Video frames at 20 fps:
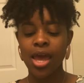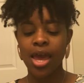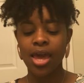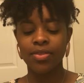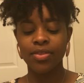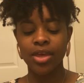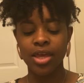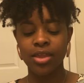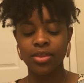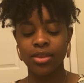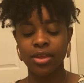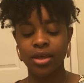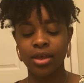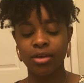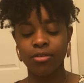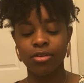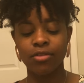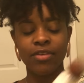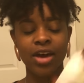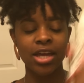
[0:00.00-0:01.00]
And then
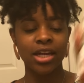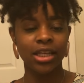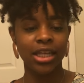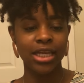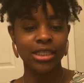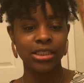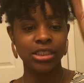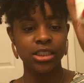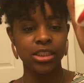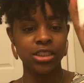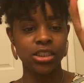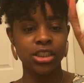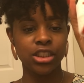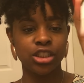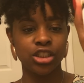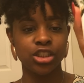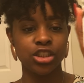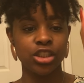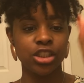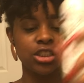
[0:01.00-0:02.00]
the revitalizing
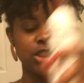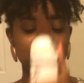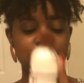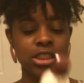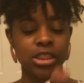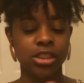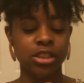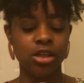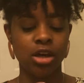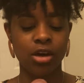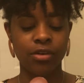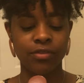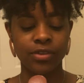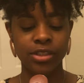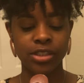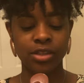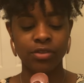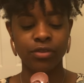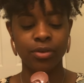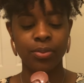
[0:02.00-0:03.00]
conditioner, says it
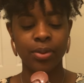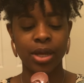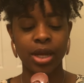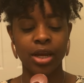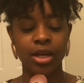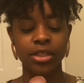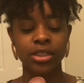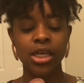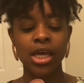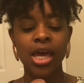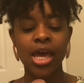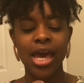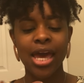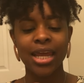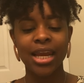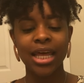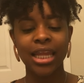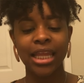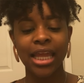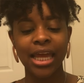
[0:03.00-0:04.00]
softens and repairs.
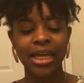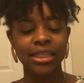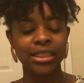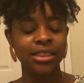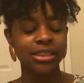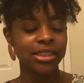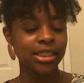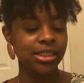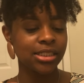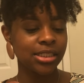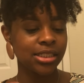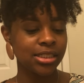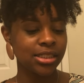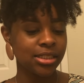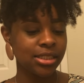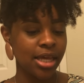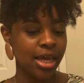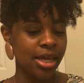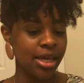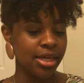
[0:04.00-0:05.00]
And I like this because it
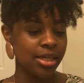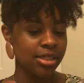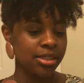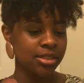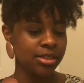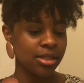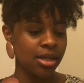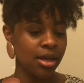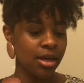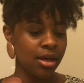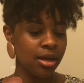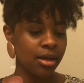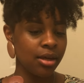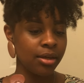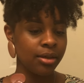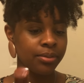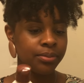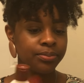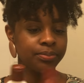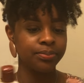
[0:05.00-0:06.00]
says
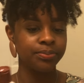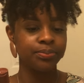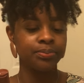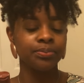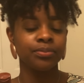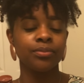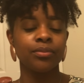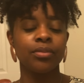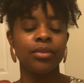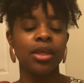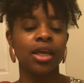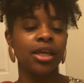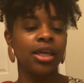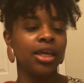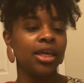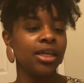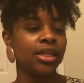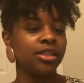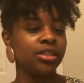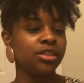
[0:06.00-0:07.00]

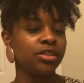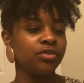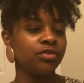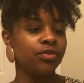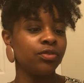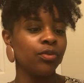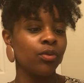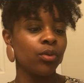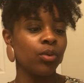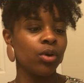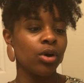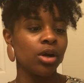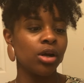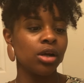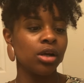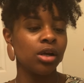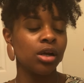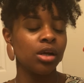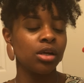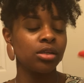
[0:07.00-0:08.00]
it's
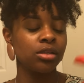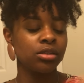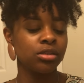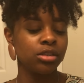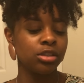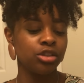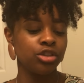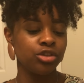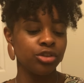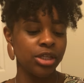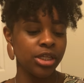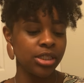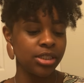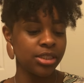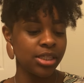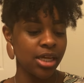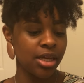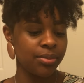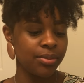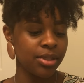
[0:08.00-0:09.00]
for to treat
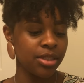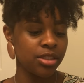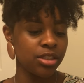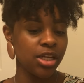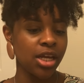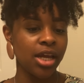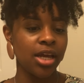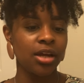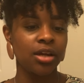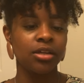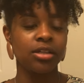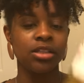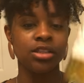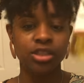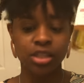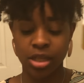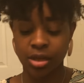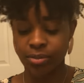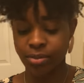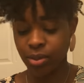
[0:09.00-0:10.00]
damaged hair, the
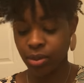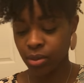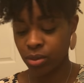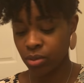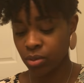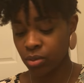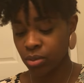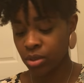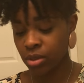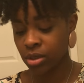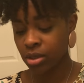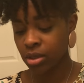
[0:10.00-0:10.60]
shampoo.